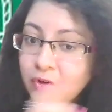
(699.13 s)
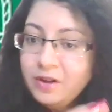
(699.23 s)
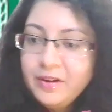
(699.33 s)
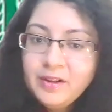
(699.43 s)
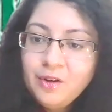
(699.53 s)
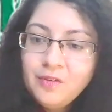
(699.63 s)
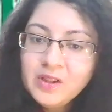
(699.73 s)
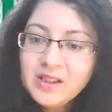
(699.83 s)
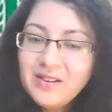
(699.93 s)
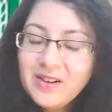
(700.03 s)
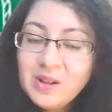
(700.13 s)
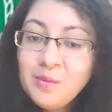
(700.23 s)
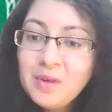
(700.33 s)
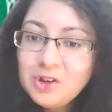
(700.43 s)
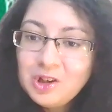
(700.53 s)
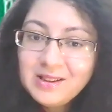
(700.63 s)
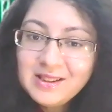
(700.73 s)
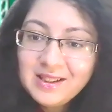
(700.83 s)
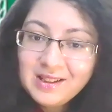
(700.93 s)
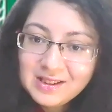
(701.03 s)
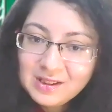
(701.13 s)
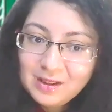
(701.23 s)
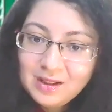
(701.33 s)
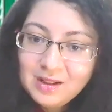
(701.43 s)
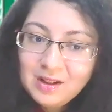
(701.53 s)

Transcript: What other novels are written by Charles Dickens?